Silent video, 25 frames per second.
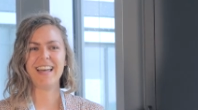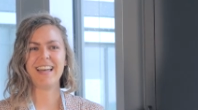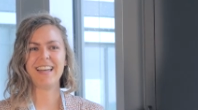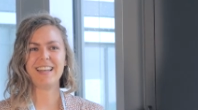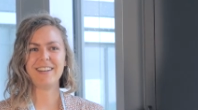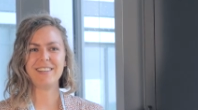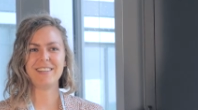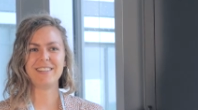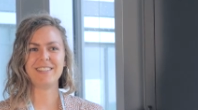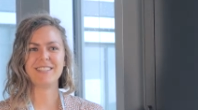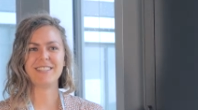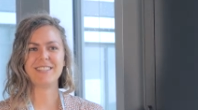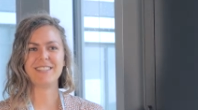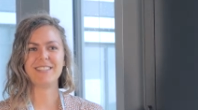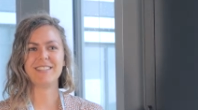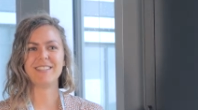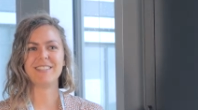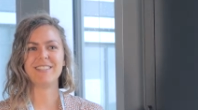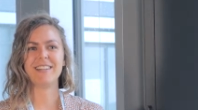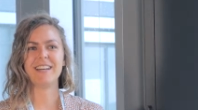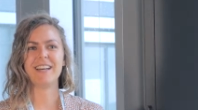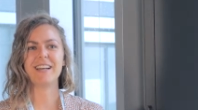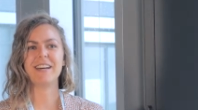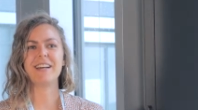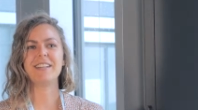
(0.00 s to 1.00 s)
In order
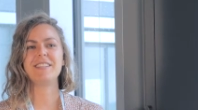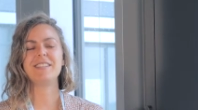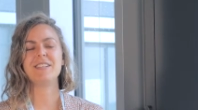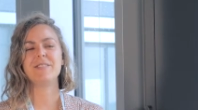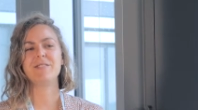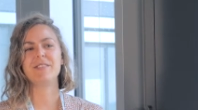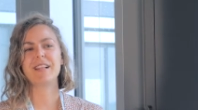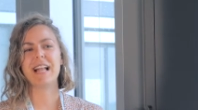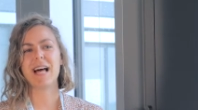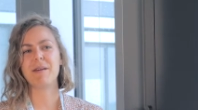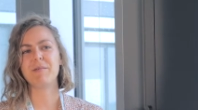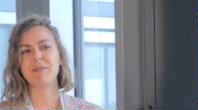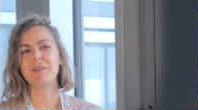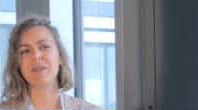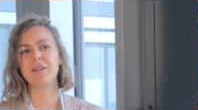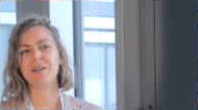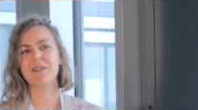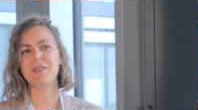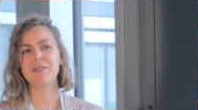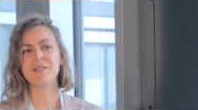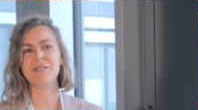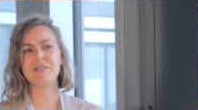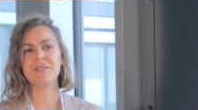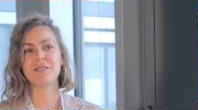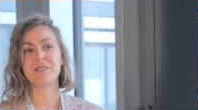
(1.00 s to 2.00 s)
to uh, achieve climate
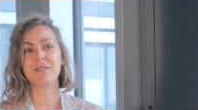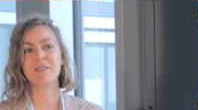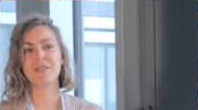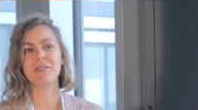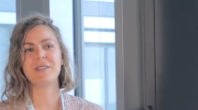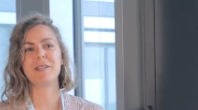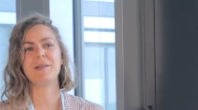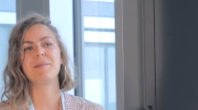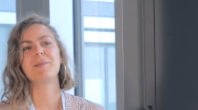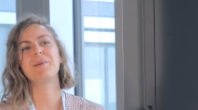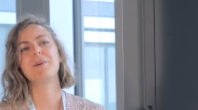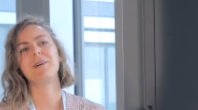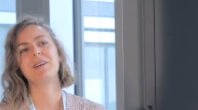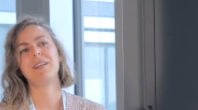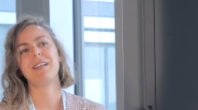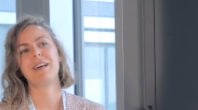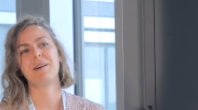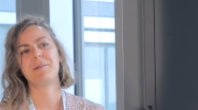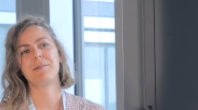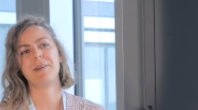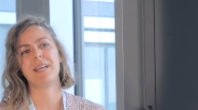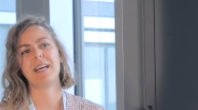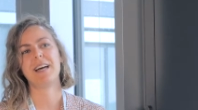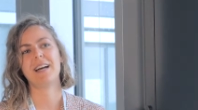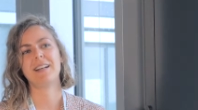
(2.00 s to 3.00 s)
goals, it's not only important
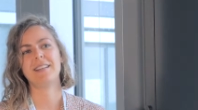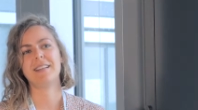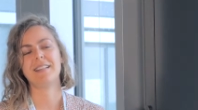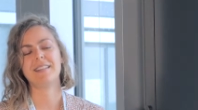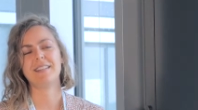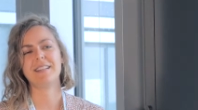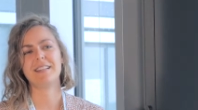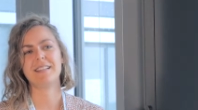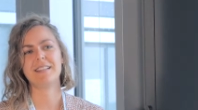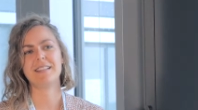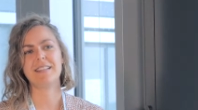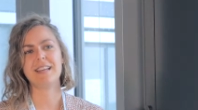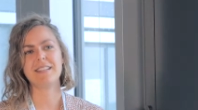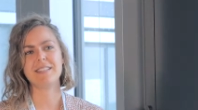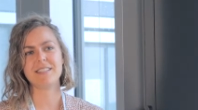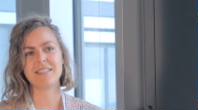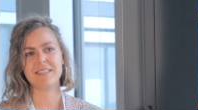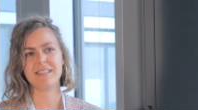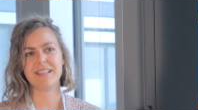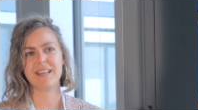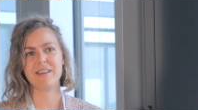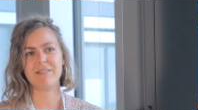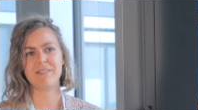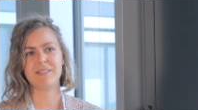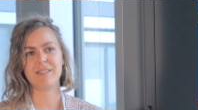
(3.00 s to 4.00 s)
that we act at the
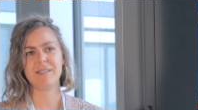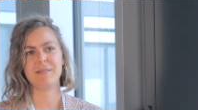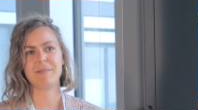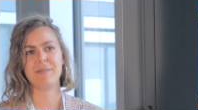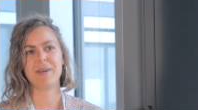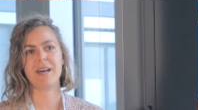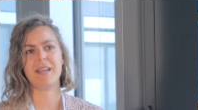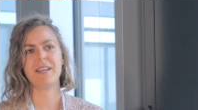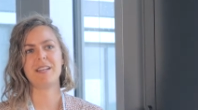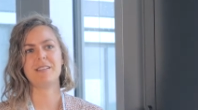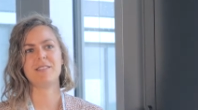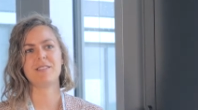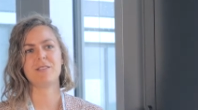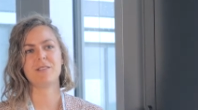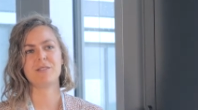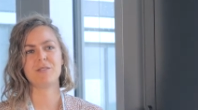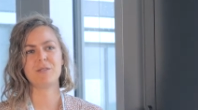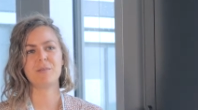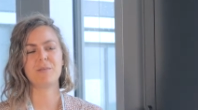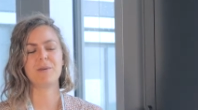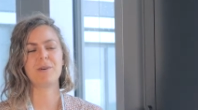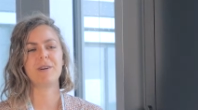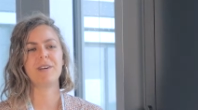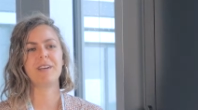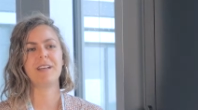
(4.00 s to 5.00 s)
international level, but it's
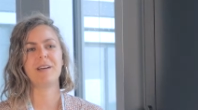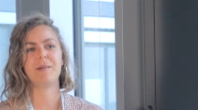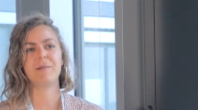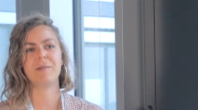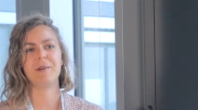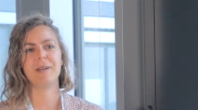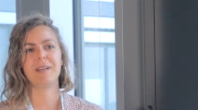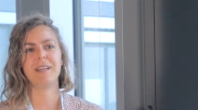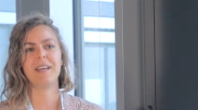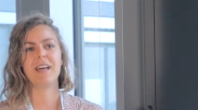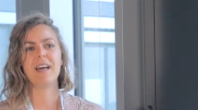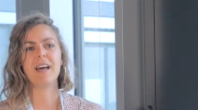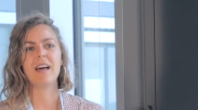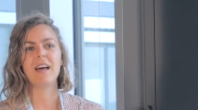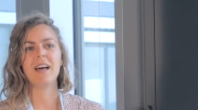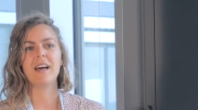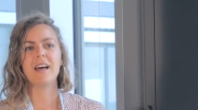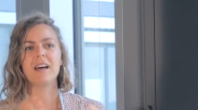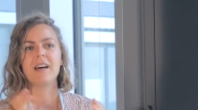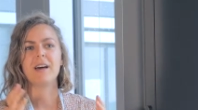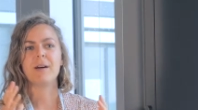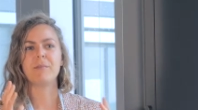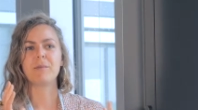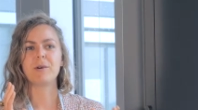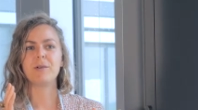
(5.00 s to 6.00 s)
also important that we
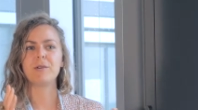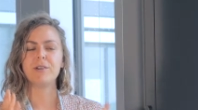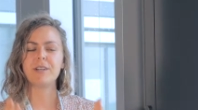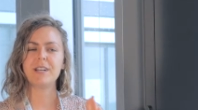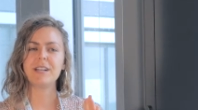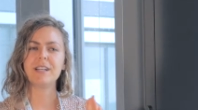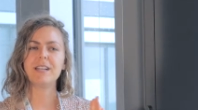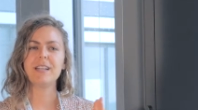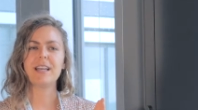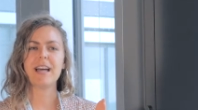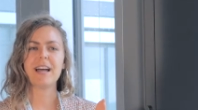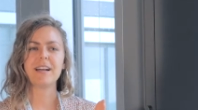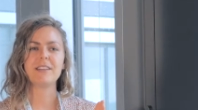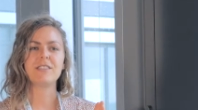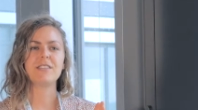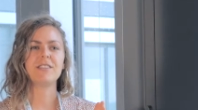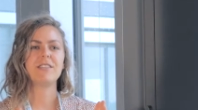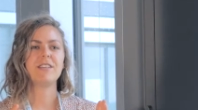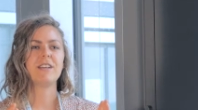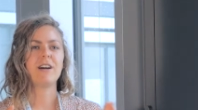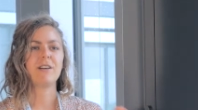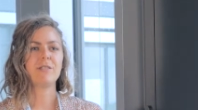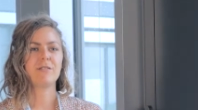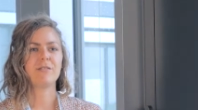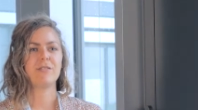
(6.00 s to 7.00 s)
um, coordinate
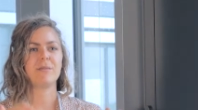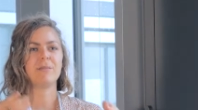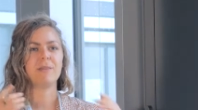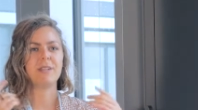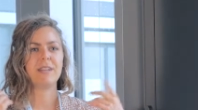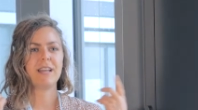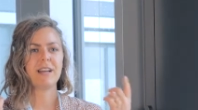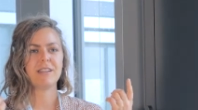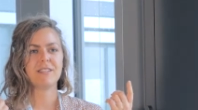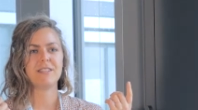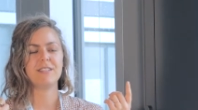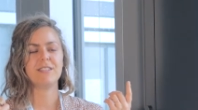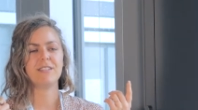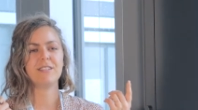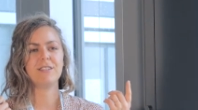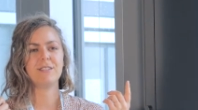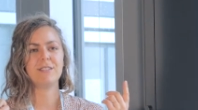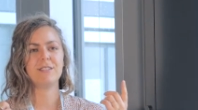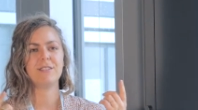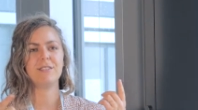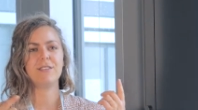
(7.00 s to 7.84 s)
action down from the national